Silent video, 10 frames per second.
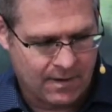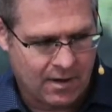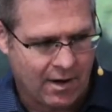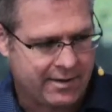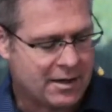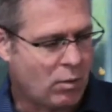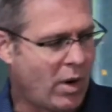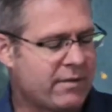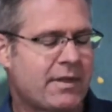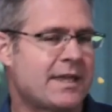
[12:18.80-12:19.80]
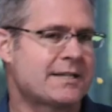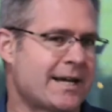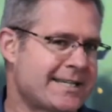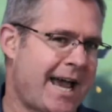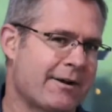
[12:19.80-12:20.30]
I think one of the things I
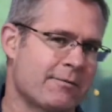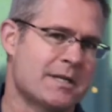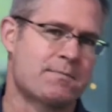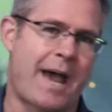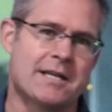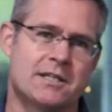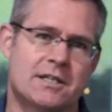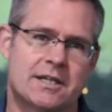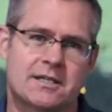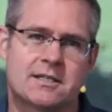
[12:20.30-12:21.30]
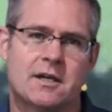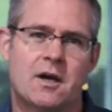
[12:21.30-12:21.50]
take from this passage is